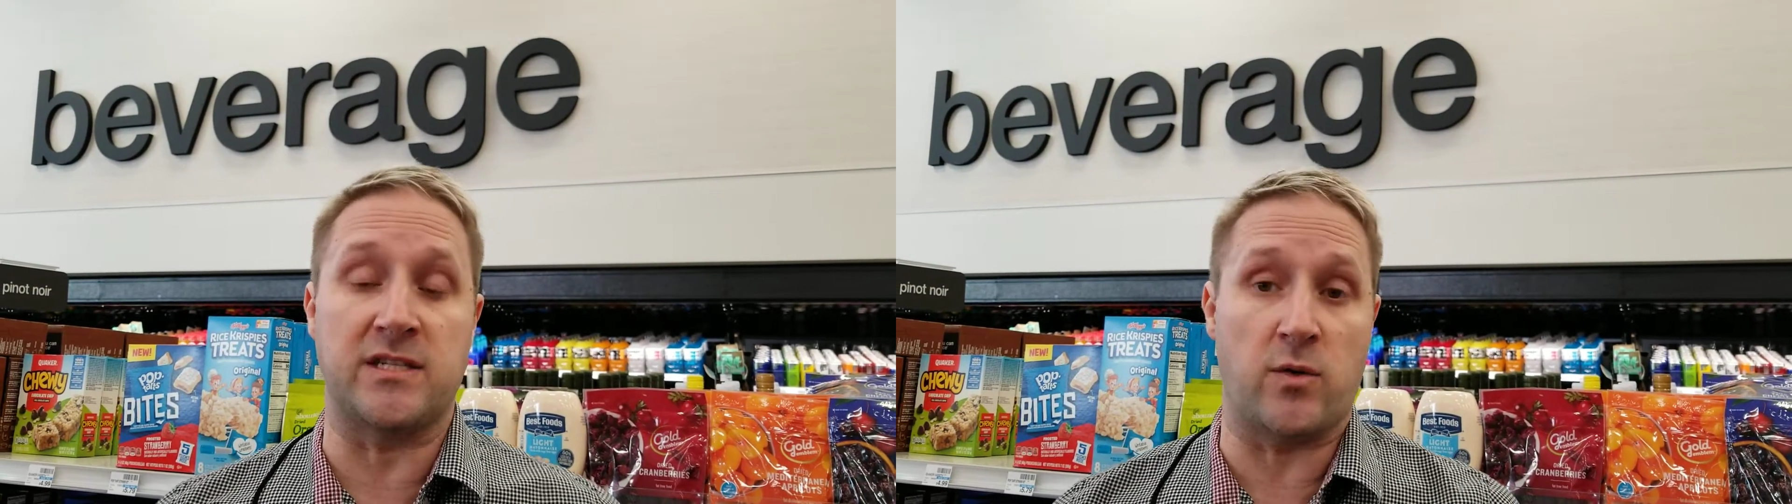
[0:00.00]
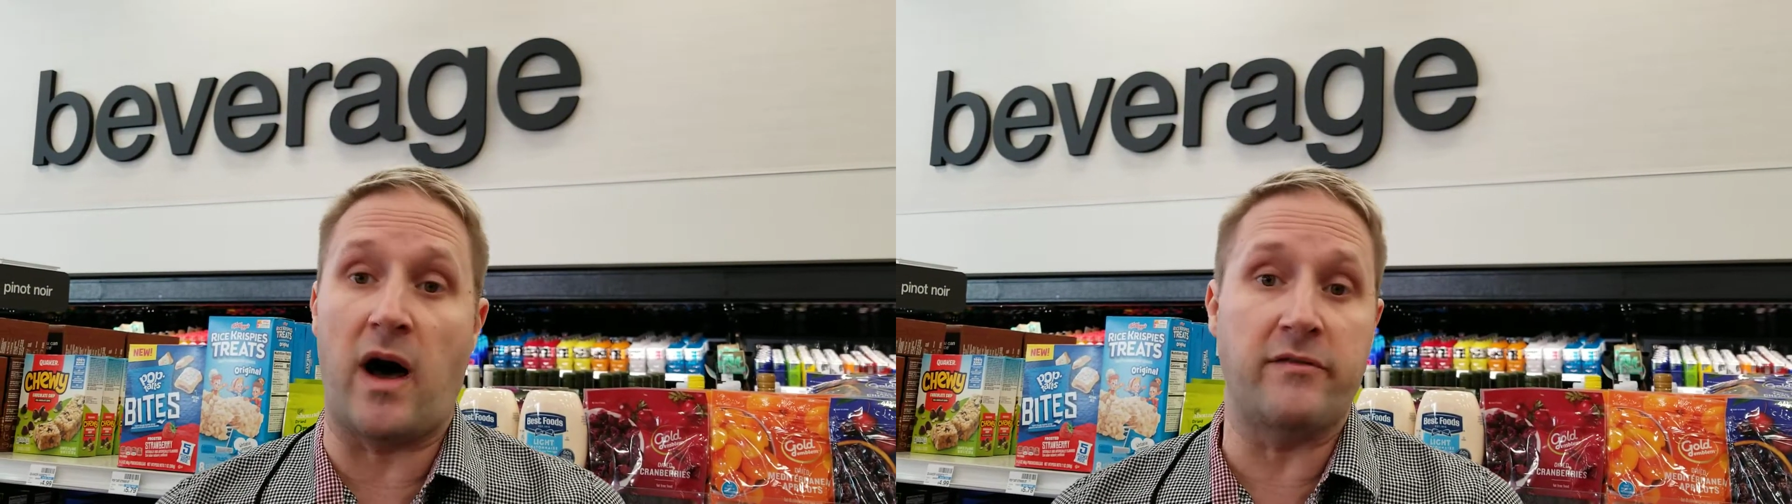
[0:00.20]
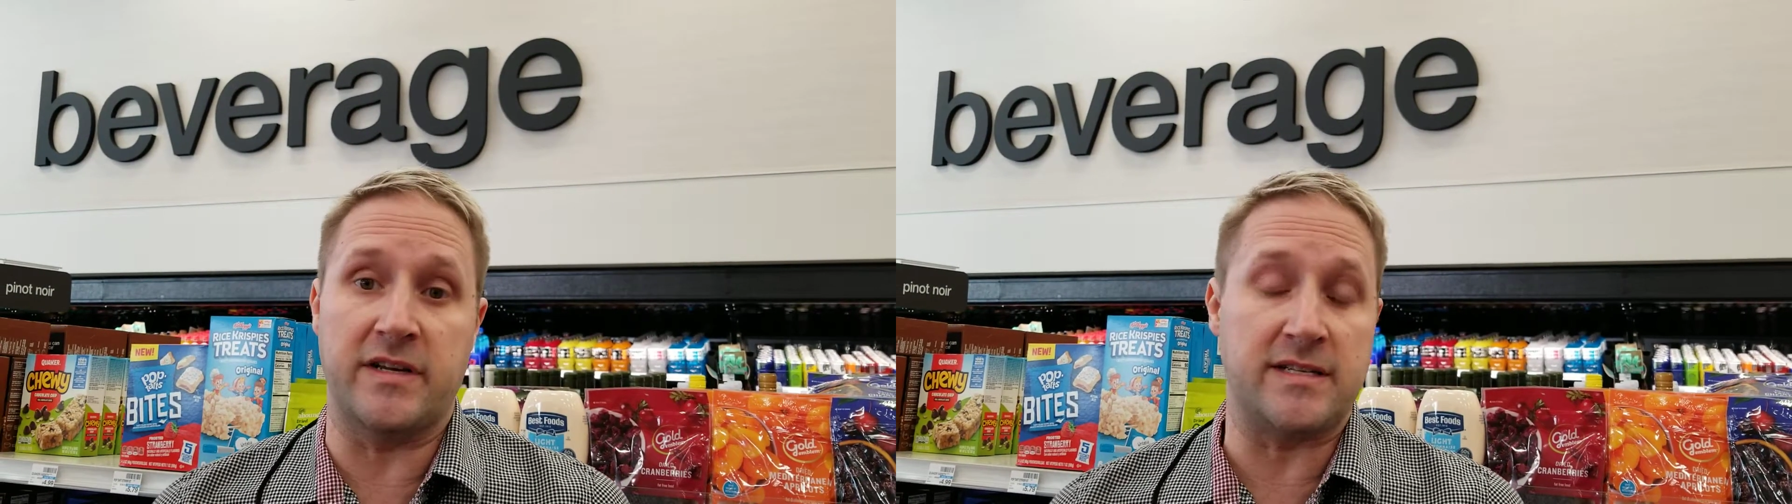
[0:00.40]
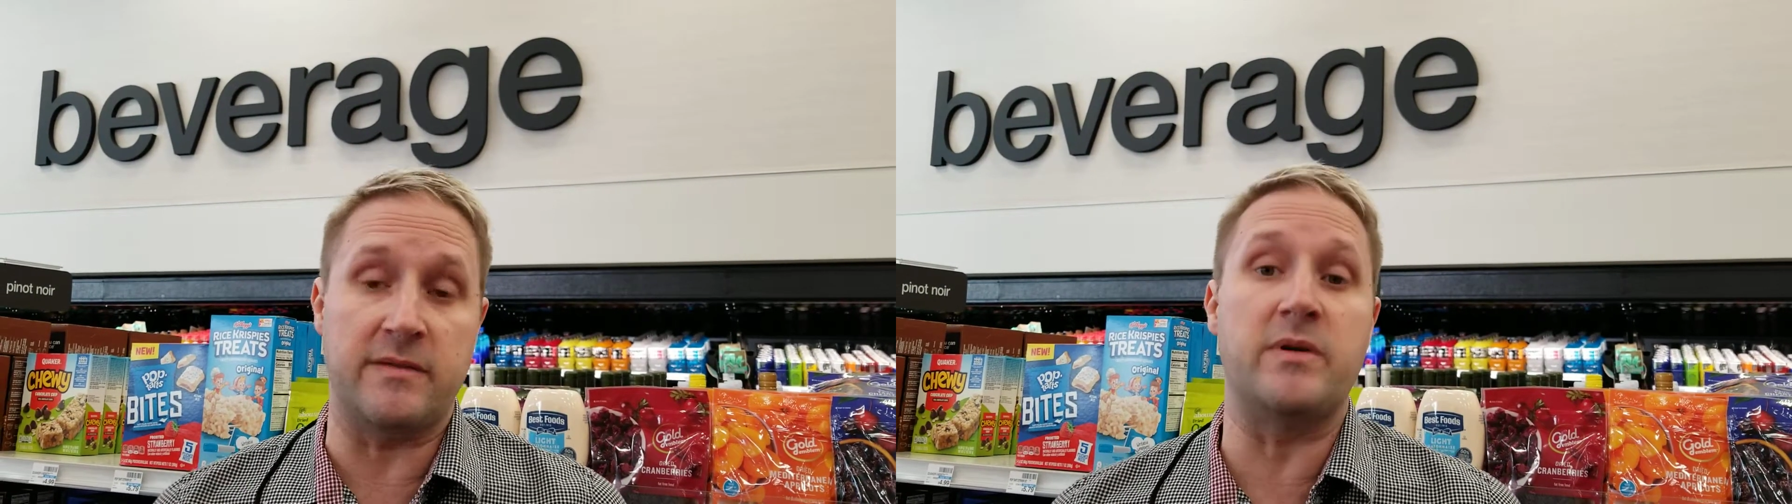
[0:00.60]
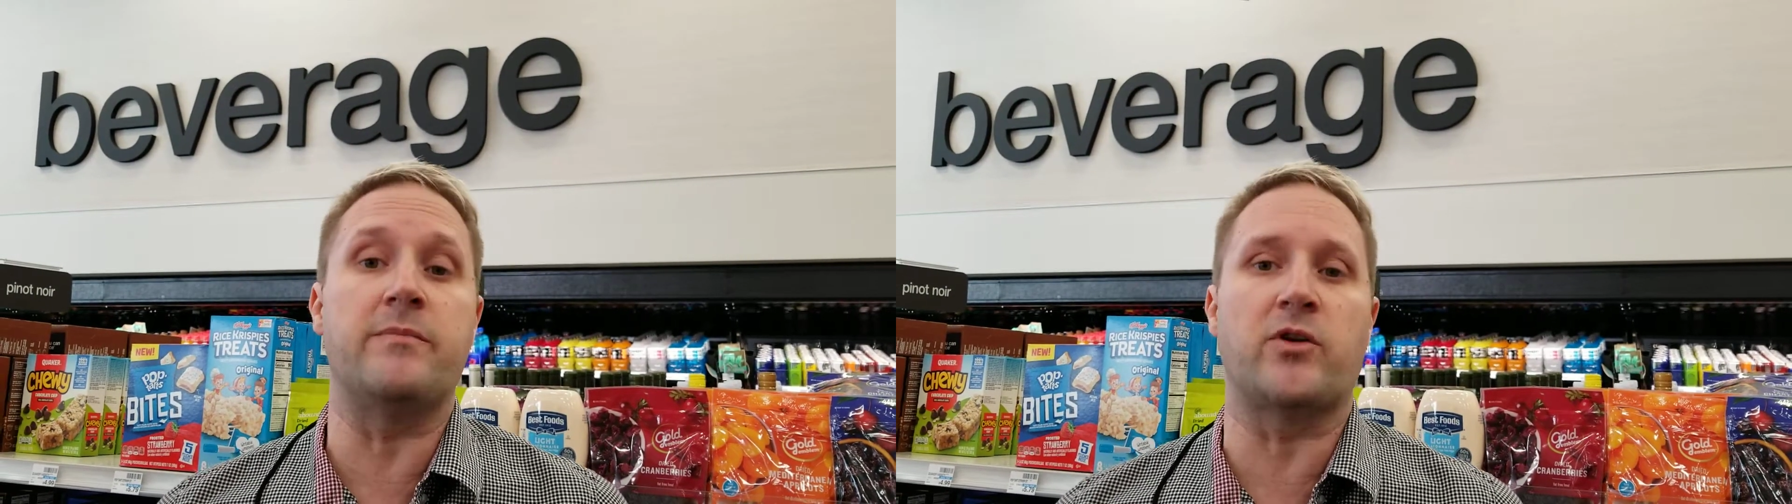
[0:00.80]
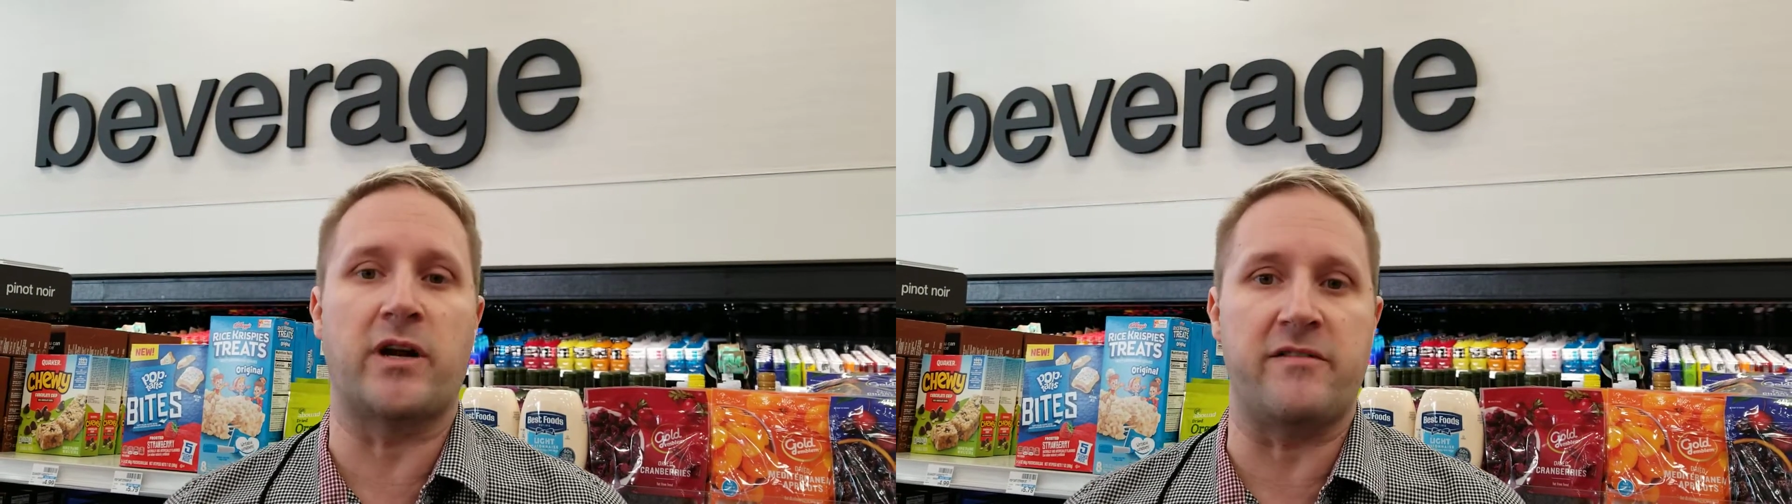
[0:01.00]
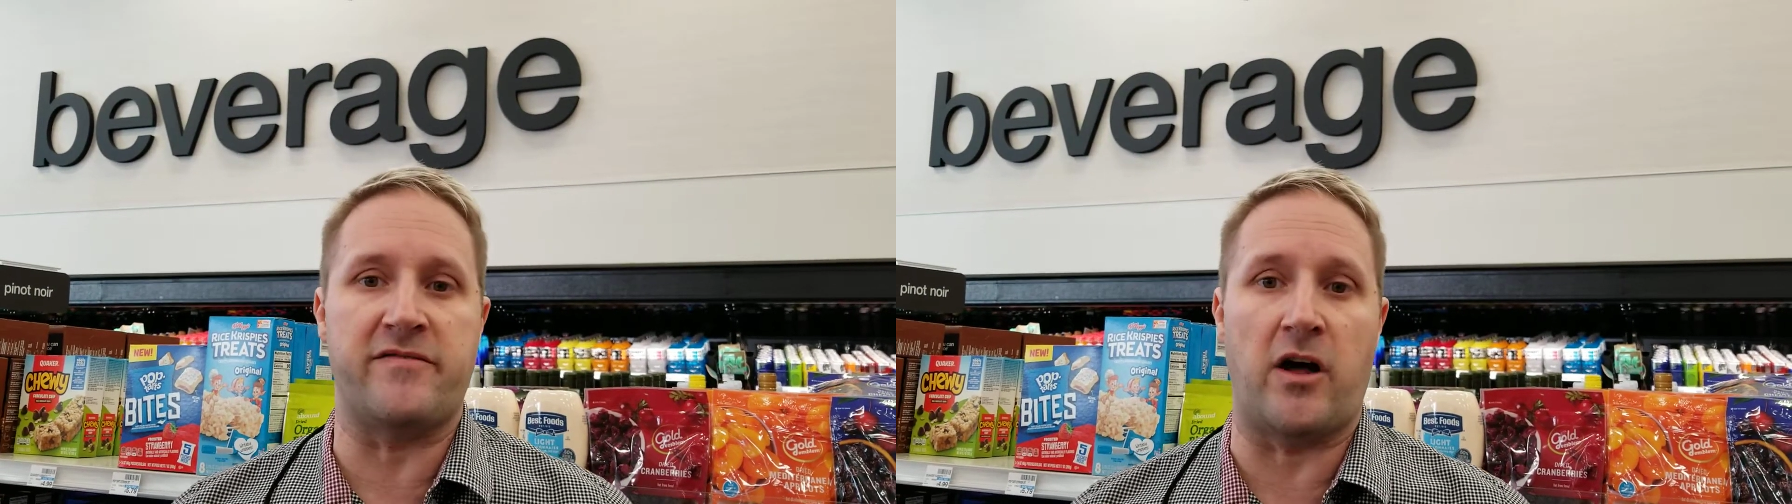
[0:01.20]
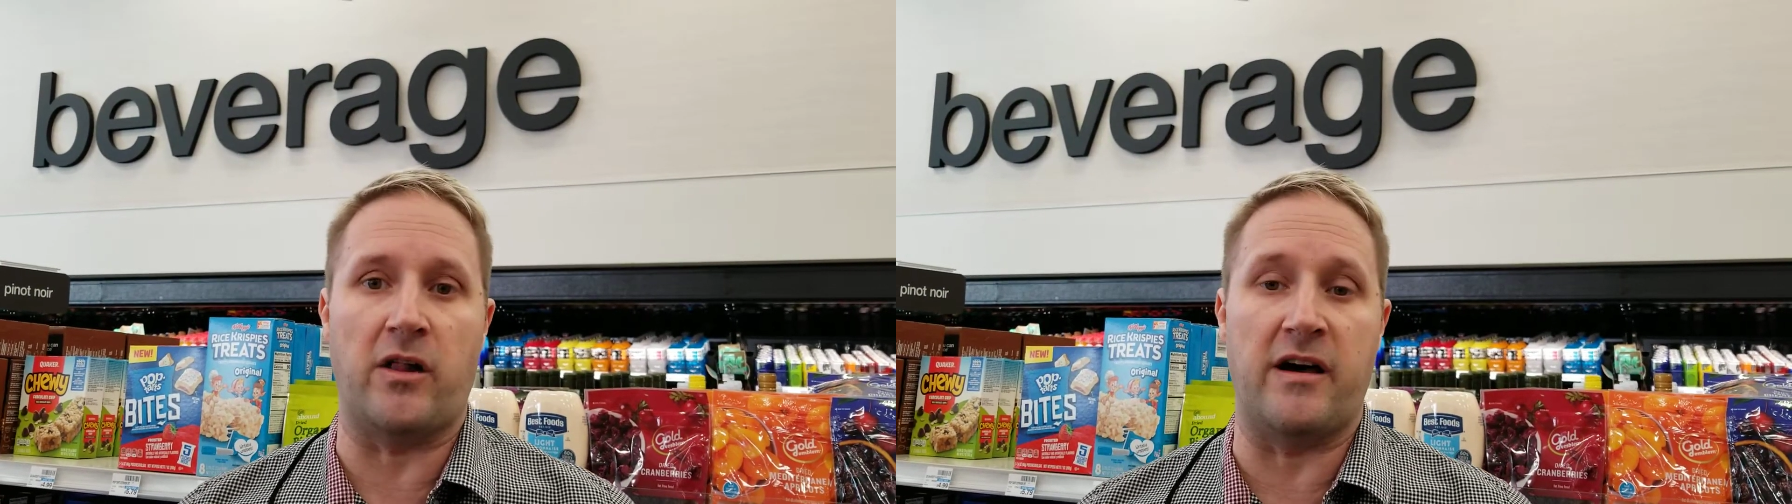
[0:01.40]
So obviously people are going to
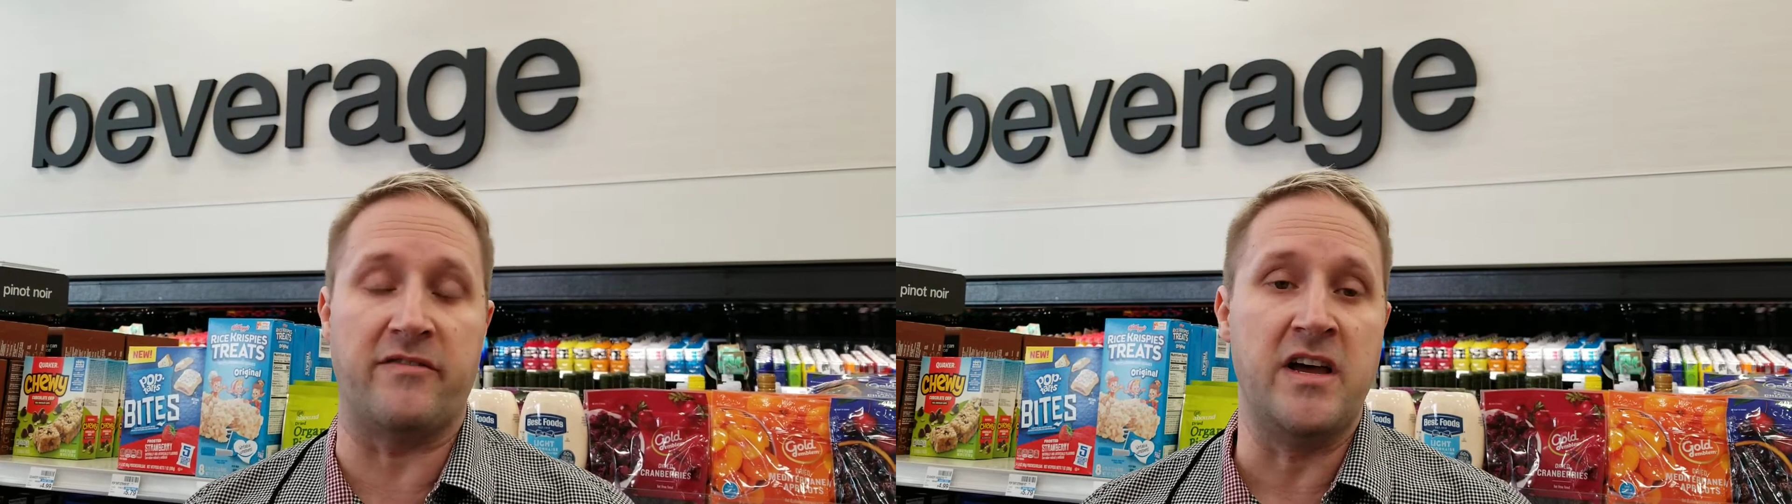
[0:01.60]
fall off.